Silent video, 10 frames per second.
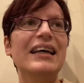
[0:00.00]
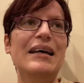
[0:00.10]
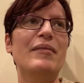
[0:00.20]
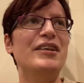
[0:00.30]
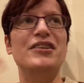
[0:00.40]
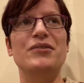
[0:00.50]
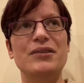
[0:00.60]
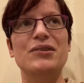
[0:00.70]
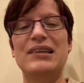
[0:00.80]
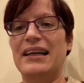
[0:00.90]
I do
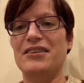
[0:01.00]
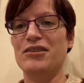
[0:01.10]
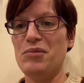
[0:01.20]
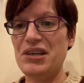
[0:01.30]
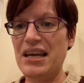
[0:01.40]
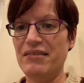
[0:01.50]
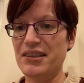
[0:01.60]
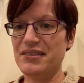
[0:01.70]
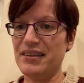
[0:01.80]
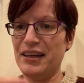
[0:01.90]
usually add some
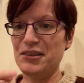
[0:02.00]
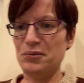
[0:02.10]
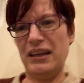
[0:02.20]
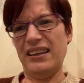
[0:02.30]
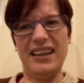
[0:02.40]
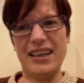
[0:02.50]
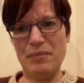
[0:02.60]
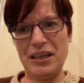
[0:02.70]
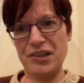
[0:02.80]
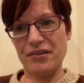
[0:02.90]
shavings to that as well, like a
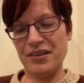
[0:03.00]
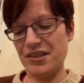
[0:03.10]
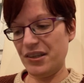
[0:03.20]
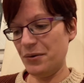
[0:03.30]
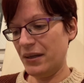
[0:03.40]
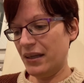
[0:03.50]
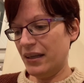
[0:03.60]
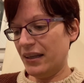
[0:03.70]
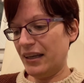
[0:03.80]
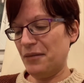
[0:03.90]
mixture of the two,
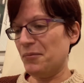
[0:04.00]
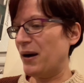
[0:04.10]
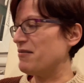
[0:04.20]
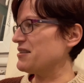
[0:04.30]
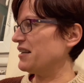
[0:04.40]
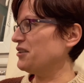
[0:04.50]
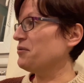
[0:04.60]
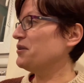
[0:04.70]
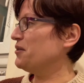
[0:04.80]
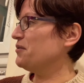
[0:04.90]
whereas I
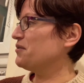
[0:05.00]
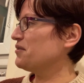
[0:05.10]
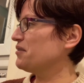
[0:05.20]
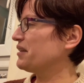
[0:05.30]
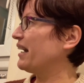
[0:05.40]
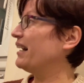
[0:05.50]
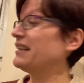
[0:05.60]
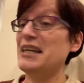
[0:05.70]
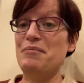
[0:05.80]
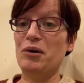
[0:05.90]
don't use
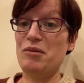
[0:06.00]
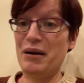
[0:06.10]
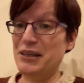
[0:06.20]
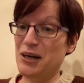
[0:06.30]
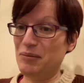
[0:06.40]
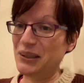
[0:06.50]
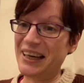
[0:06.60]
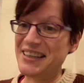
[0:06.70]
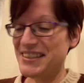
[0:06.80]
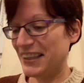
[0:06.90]
card anymore in my normal cage